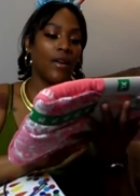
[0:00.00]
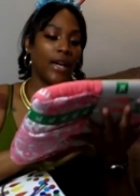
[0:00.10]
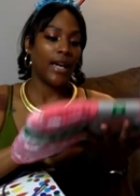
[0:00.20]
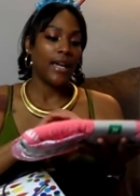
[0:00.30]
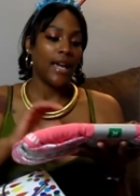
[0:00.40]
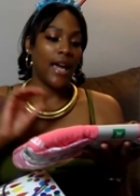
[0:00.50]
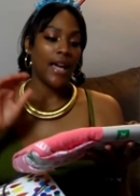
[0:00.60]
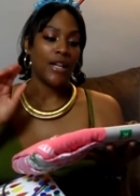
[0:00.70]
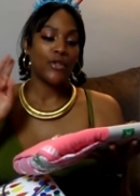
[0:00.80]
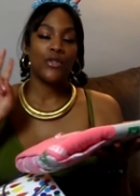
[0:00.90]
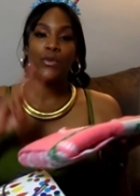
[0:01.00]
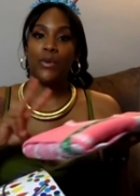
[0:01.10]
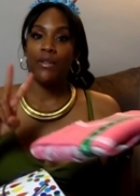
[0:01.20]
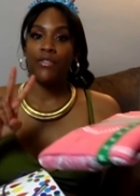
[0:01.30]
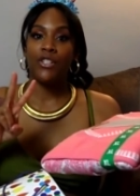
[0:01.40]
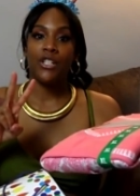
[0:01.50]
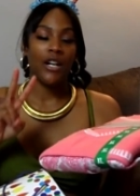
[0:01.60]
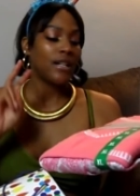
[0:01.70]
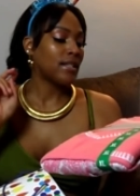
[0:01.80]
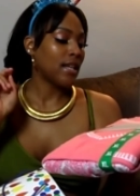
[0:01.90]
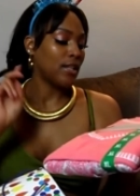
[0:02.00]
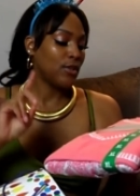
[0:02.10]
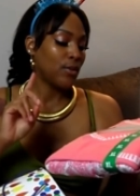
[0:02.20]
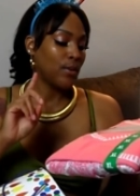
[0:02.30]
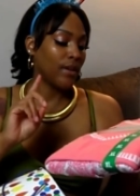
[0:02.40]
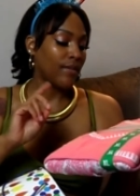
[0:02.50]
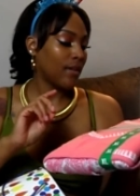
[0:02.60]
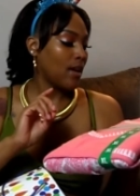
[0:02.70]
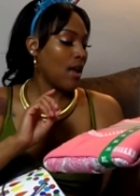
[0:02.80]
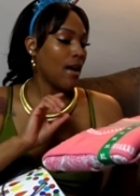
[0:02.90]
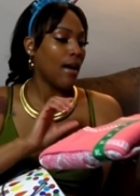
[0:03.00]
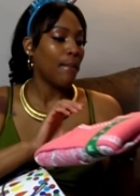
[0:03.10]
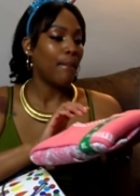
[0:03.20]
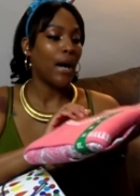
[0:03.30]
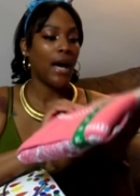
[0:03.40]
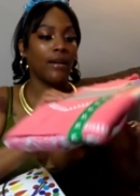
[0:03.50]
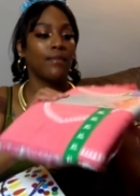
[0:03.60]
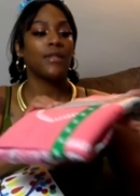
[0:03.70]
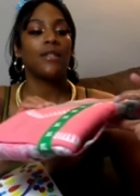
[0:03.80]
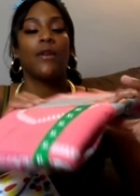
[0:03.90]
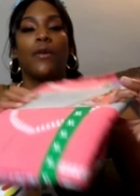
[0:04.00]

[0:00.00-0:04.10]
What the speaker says: Okay, it has two different shirts and two different bottoms.